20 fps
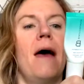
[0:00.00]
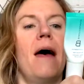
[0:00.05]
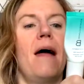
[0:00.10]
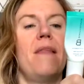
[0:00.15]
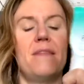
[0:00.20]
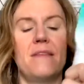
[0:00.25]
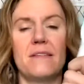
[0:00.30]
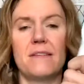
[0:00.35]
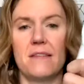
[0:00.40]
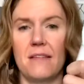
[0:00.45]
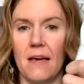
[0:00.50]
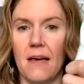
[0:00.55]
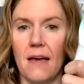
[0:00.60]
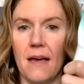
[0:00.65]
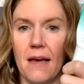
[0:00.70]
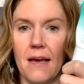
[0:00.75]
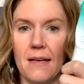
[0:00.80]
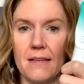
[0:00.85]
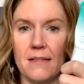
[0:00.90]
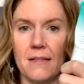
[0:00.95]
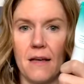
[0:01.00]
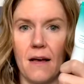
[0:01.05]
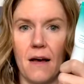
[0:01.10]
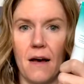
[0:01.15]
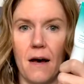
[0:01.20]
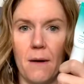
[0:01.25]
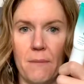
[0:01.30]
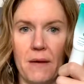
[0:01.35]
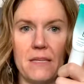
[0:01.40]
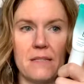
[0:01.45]
And this thing is
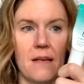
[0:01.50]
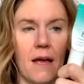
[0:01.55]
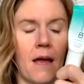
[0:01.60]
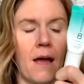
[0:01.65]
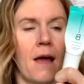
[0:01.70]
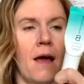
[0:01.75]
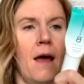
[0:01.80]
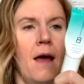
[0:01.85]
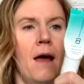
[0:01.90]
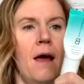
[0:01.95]
amazing.